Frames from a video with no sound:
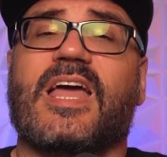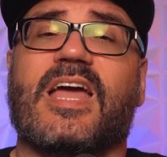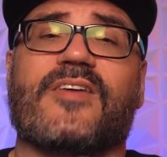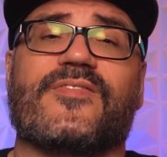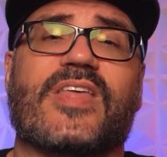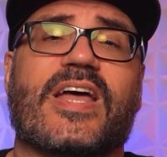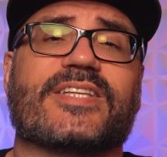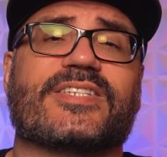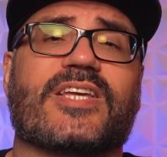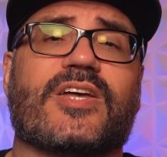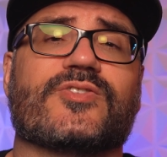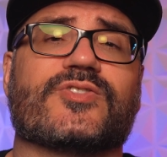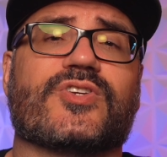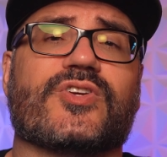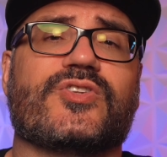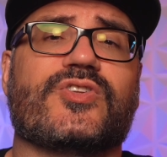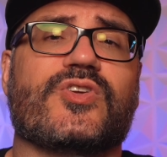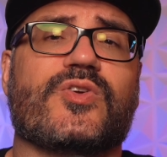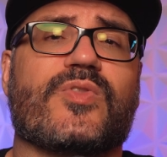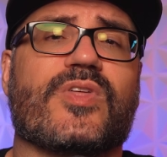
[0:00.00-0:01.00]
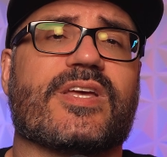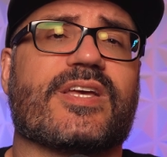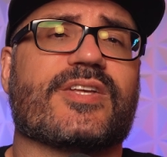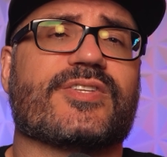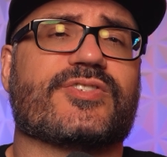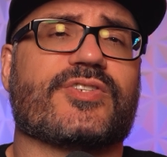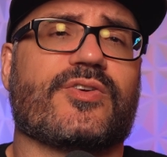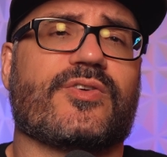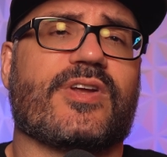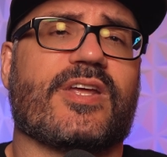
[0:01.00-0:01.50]
If that sounds good to you, then
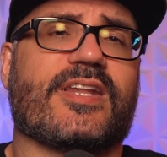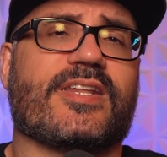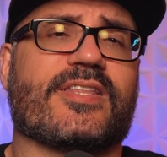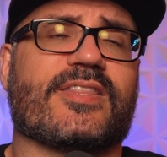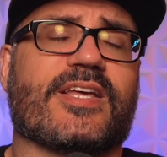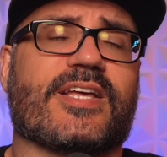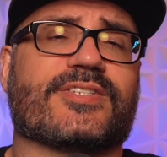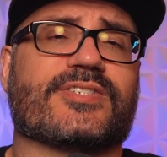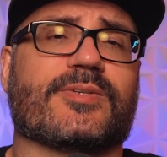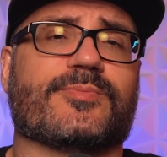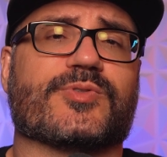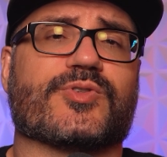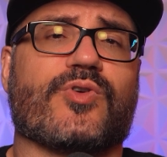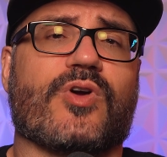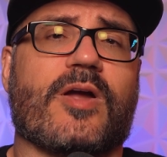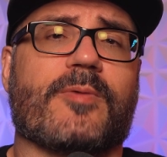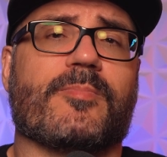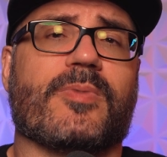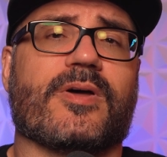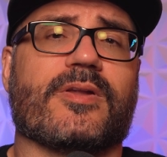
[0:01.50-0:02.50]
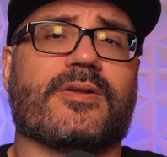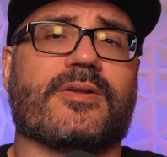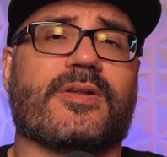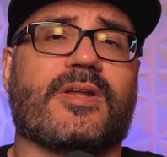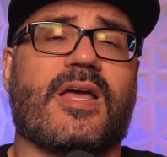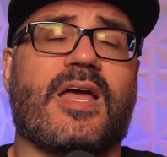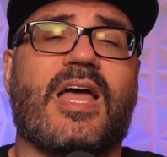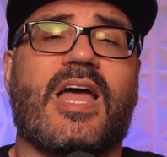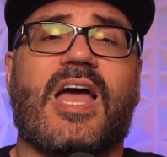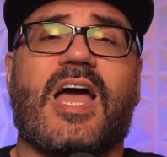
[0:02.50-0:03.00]
consider hitting that subscribe button.
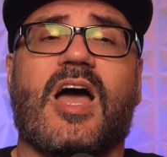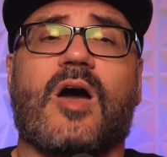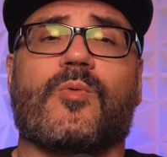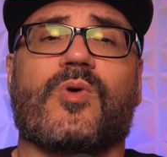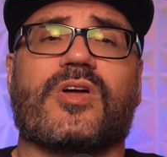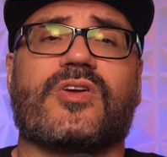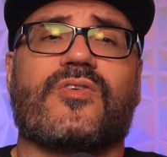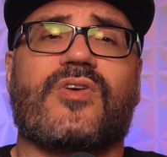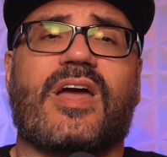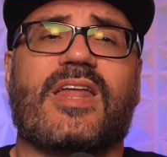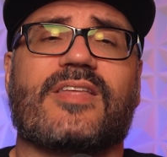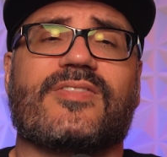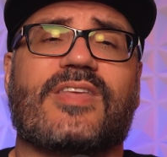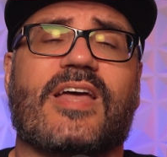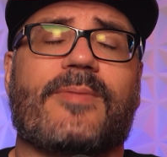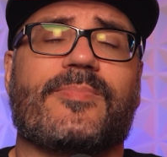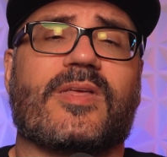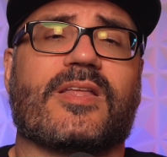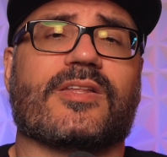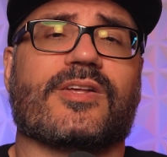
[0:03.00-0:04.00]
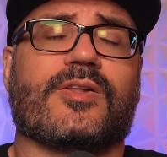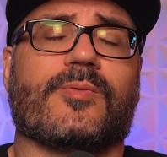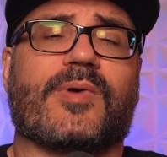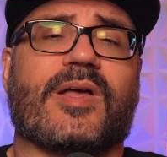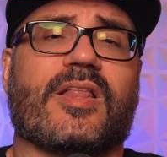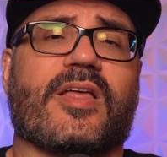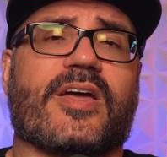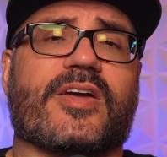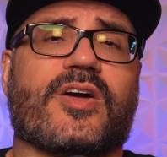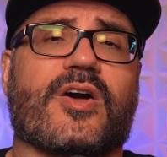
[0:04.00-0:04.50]
And while you're at it, tap that little
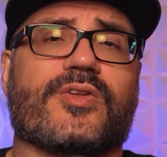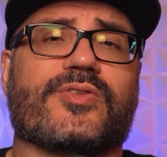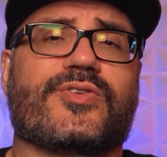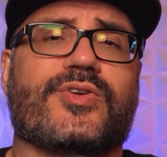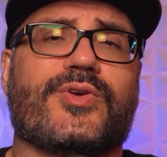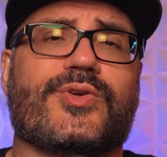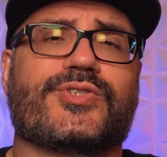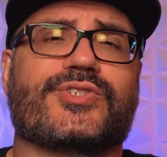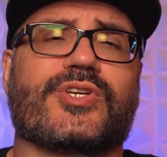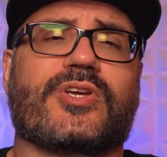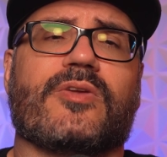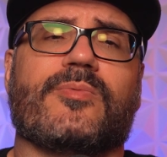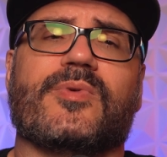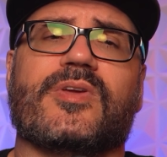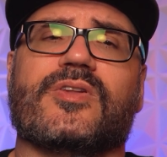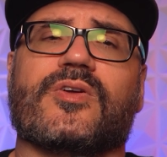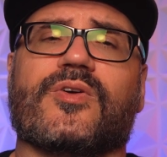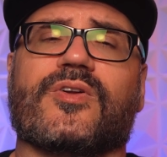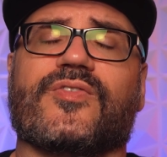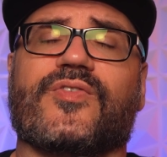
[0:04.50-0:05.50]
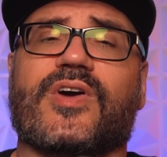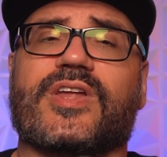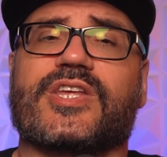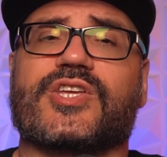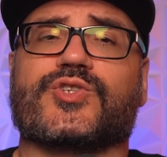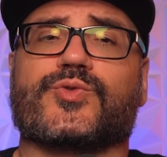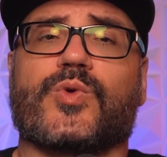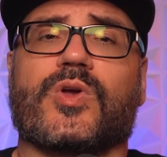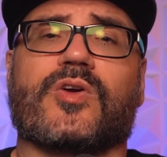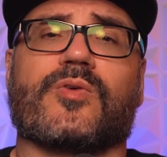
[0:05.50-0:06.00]
bell icon too, so you can be notified
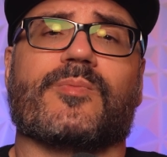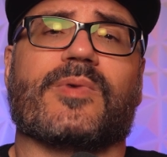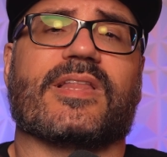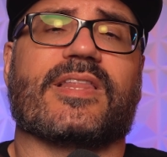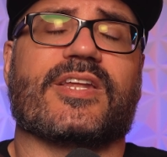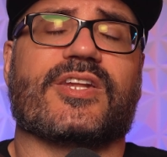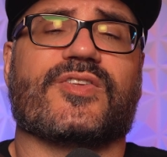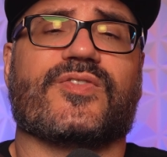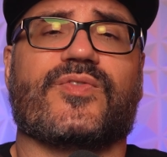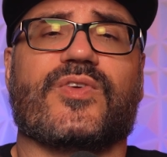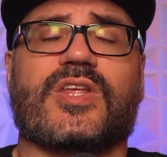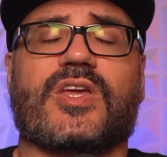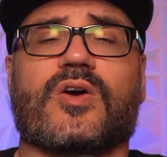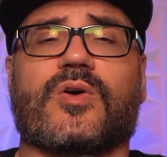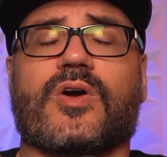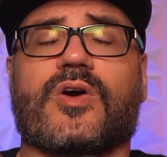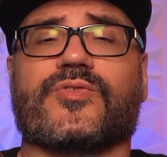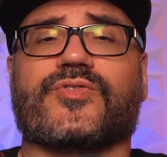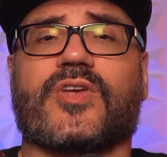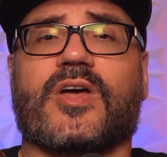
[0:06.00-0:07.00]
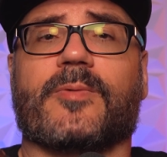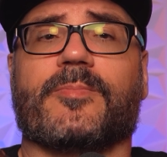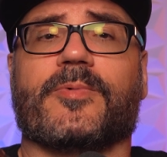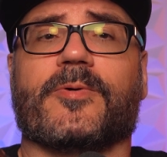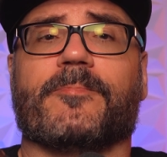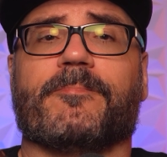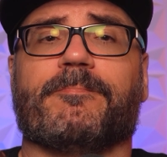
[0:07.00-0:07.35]
each week when my latest video goes up.